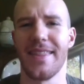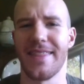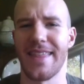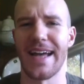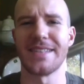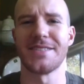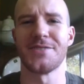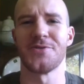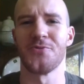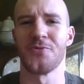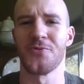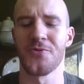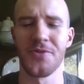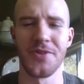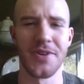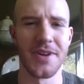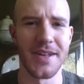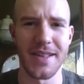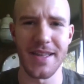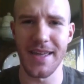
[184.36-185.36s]
That's a
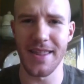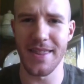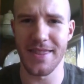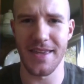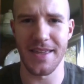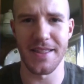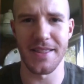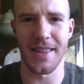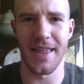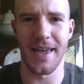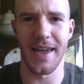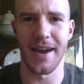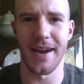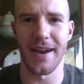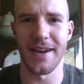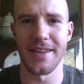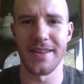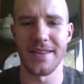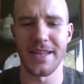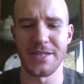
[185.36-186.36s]
really thin layer
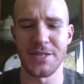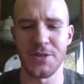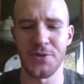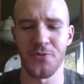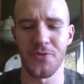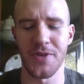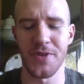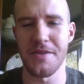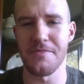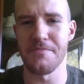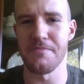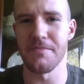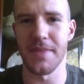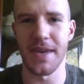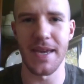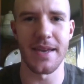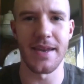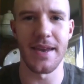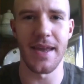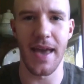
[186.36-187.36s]
and it doesn't really
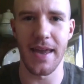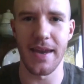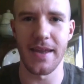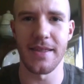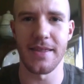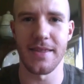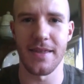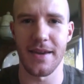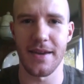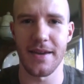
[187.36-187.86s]
mean anything.